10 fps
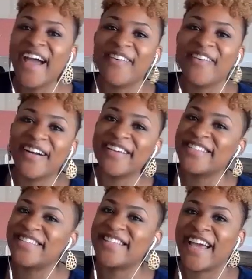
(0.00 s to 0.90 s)
how are
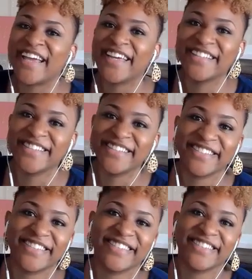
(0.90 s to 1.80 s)
you today? I'm
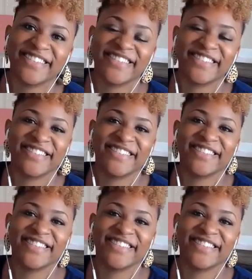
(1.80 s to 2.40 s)
doing great, and I'm